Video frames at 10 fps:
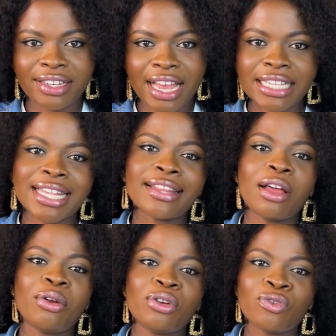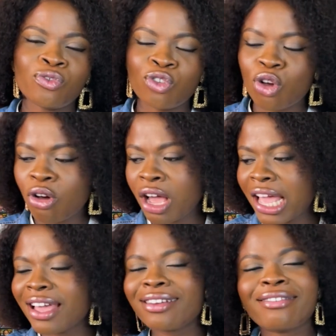I sat down on the floor
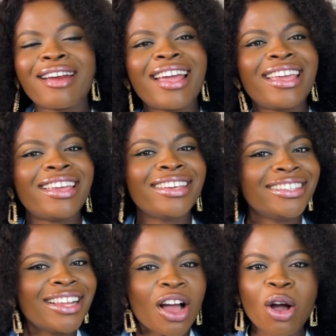crying,